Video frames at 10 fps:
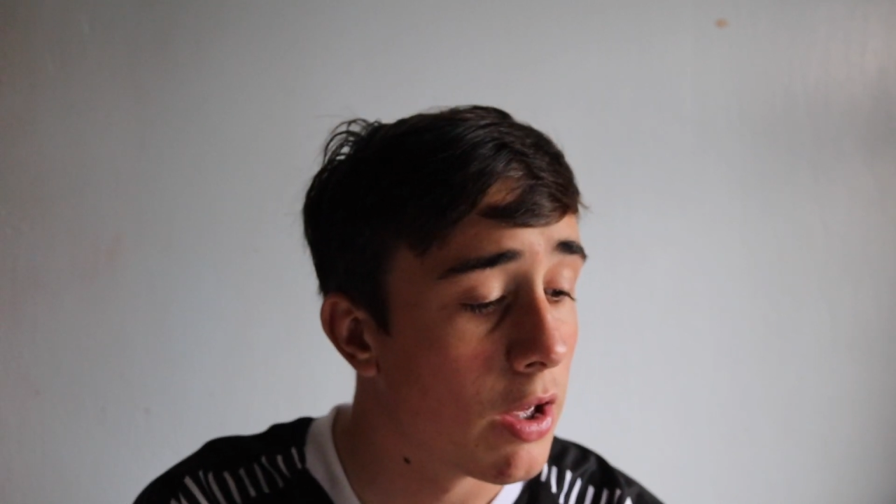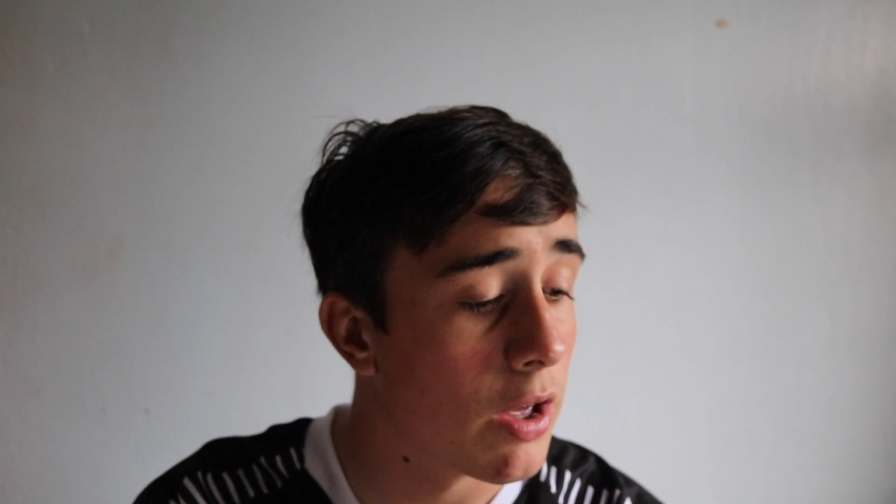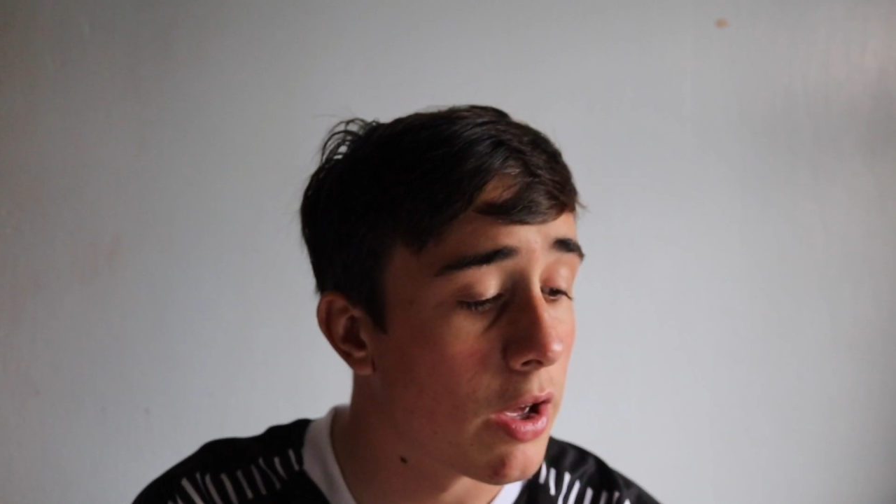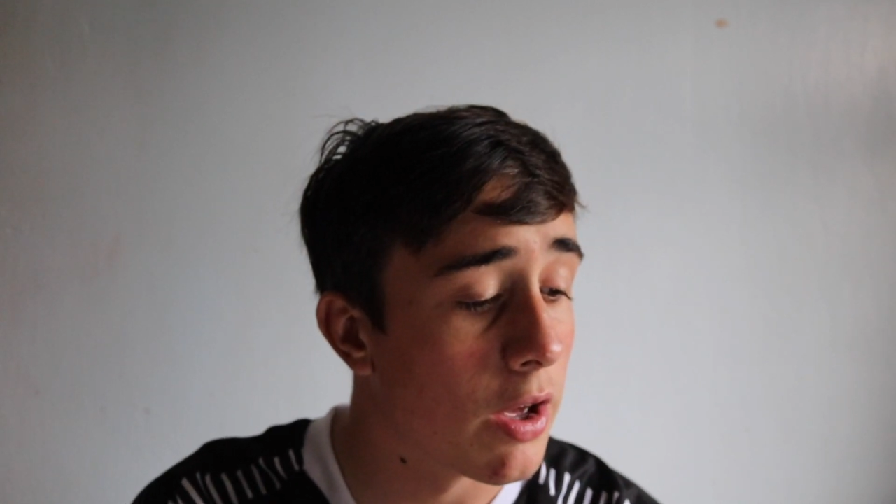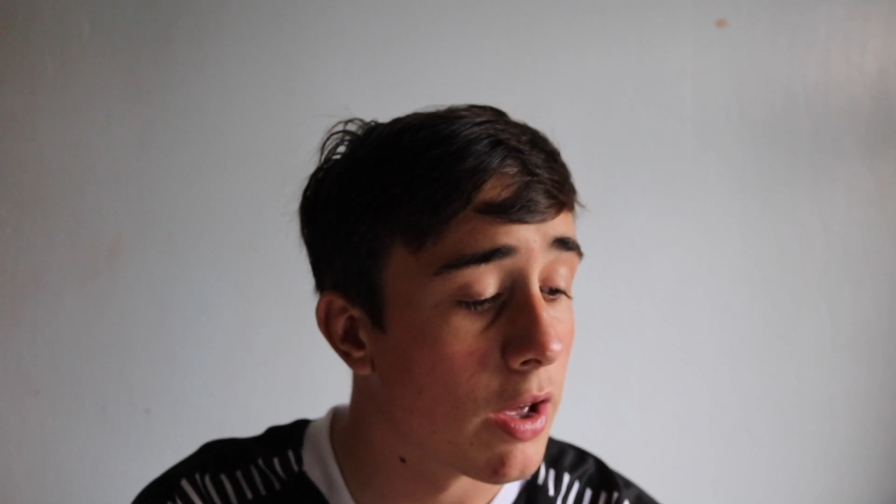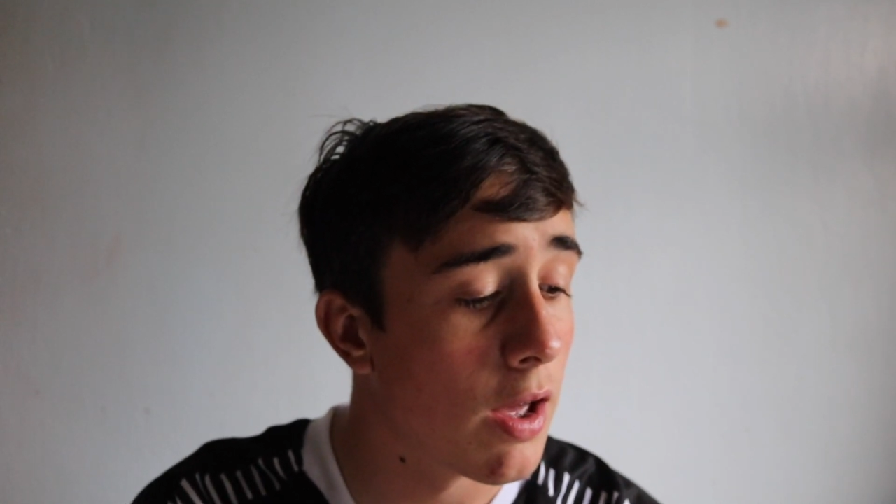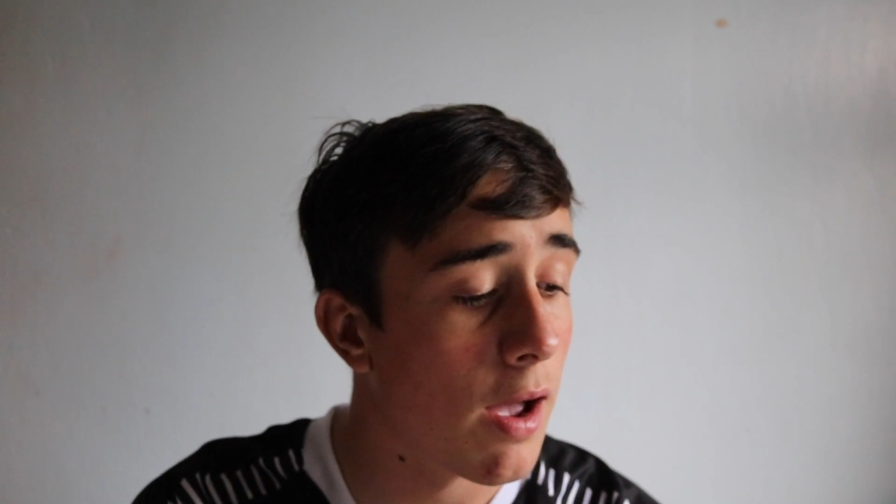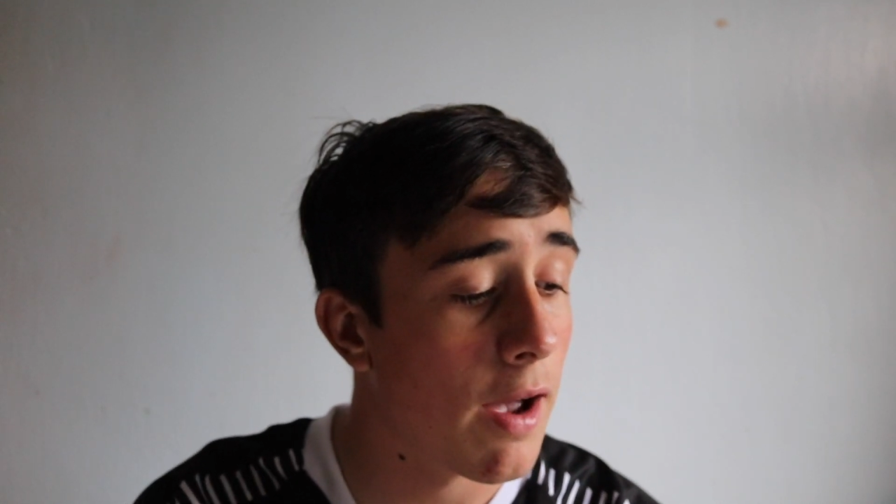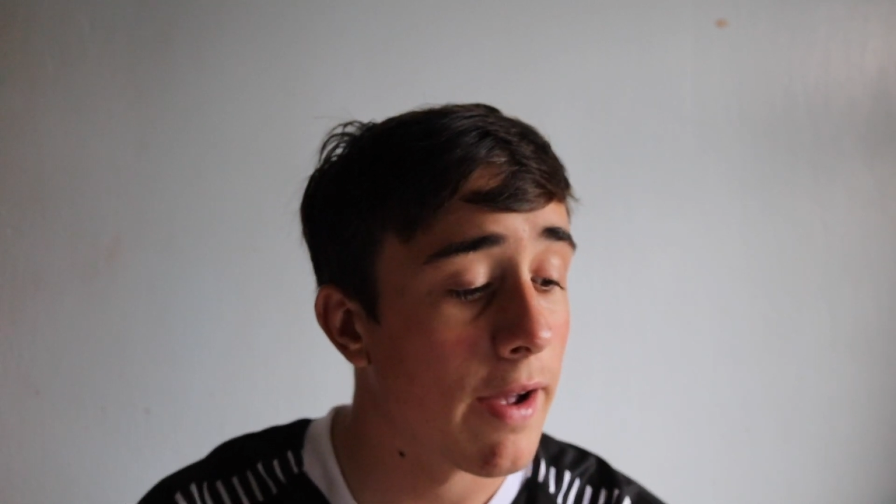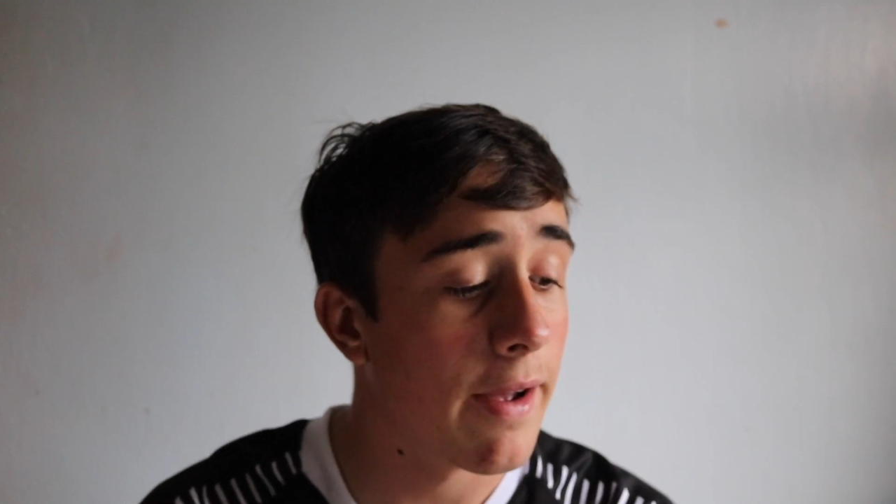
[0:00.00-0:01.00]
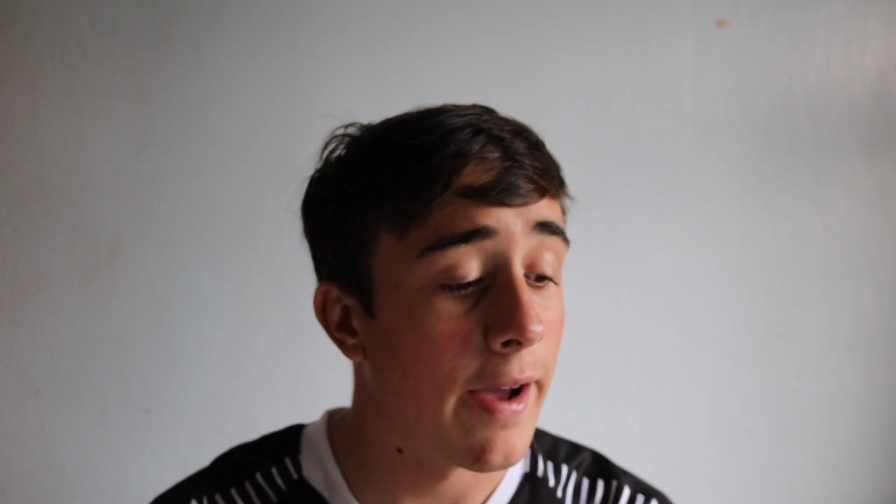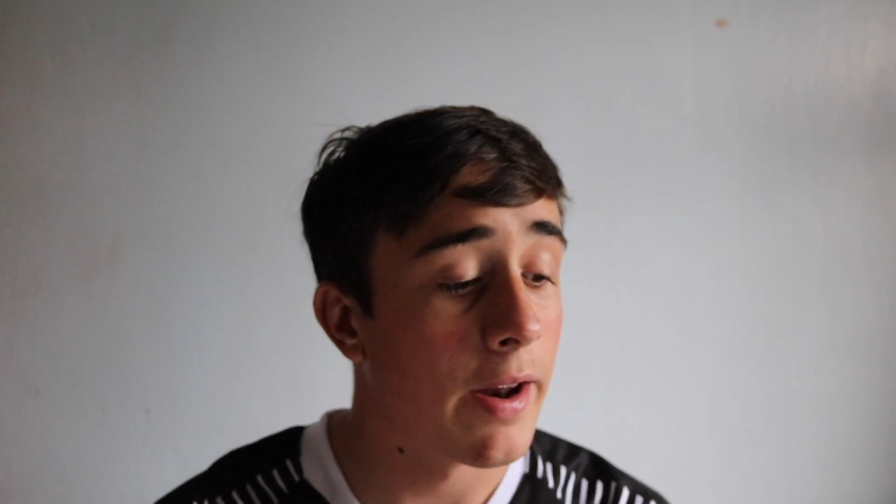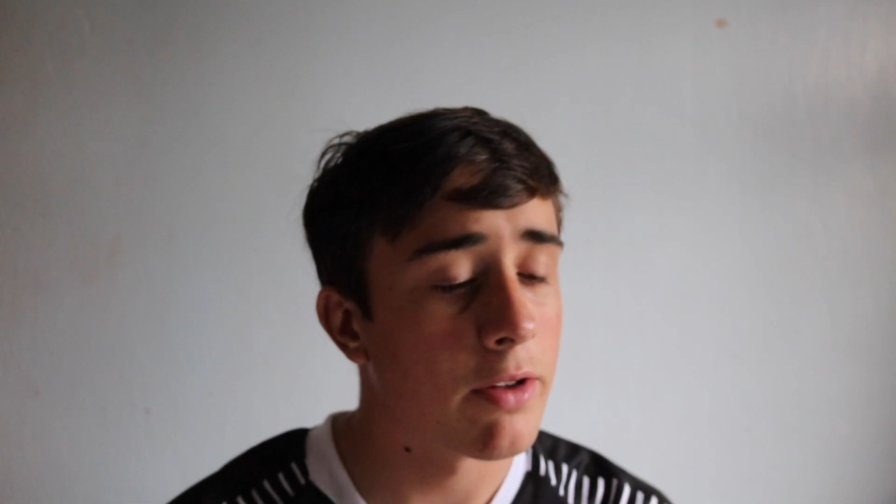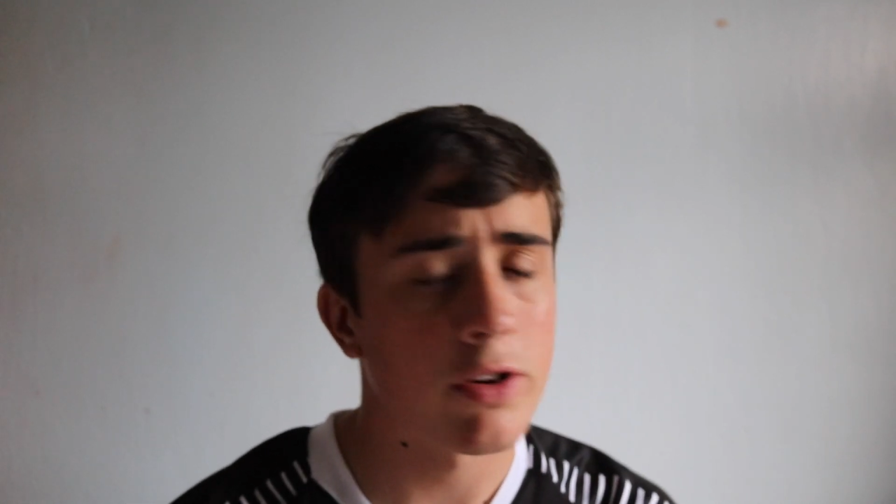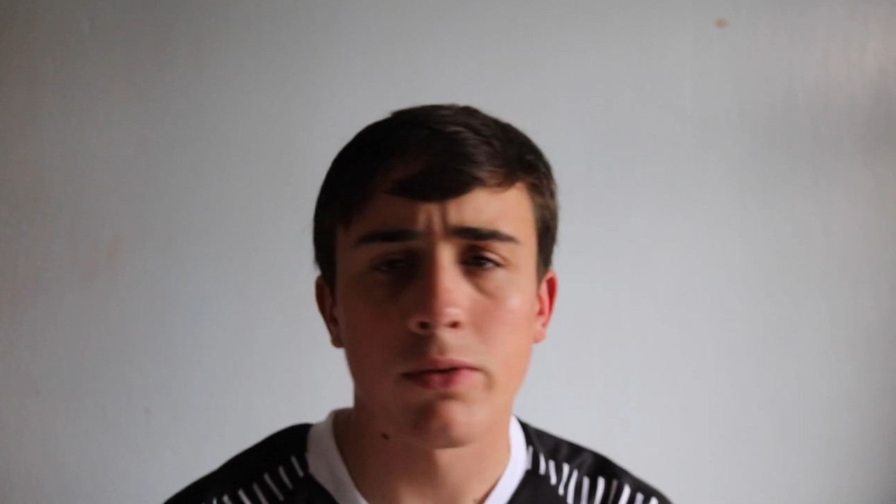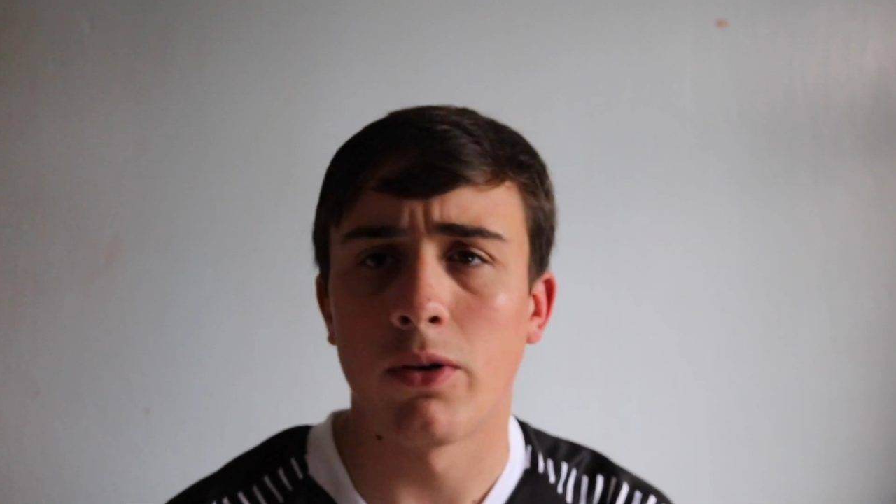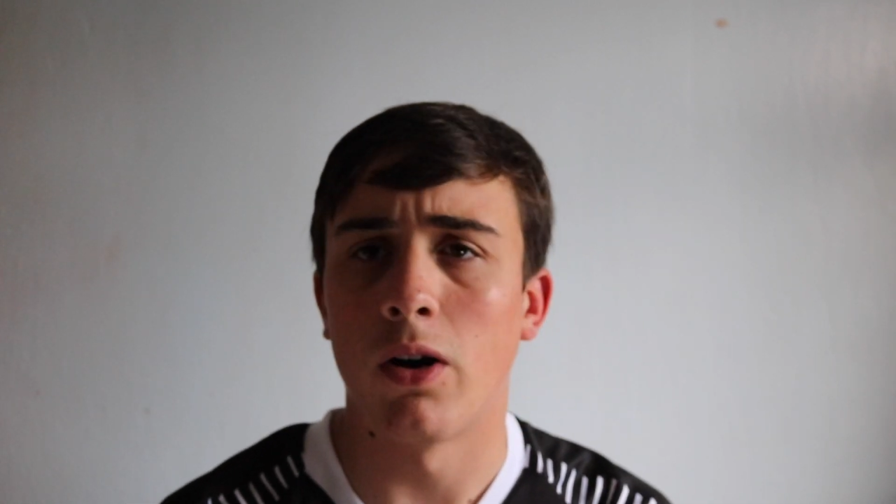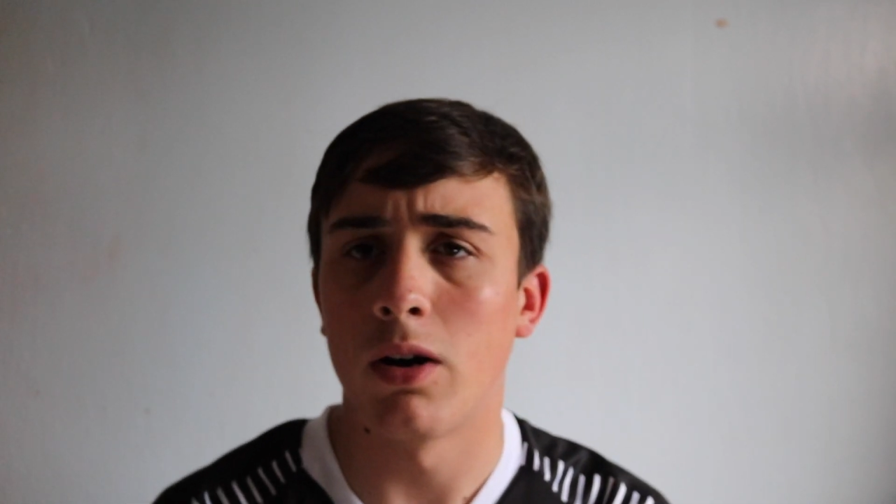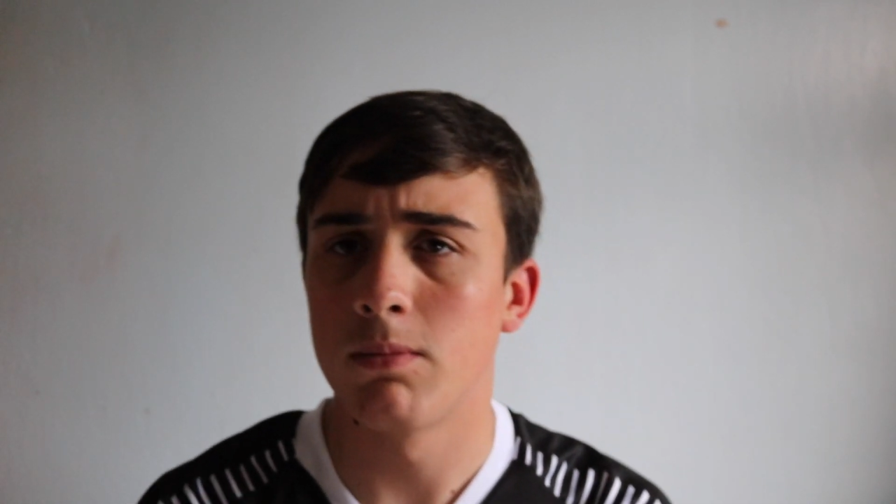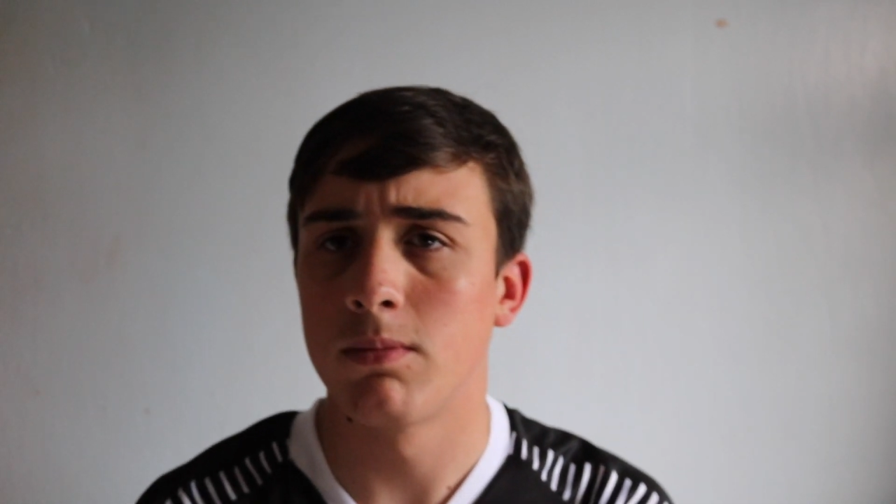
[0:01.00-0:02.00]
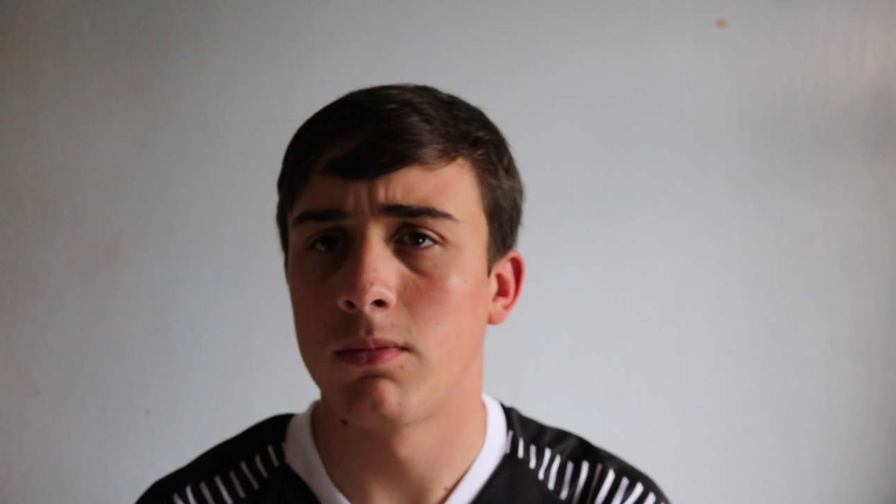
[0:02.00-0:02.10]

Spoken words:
And I just thought,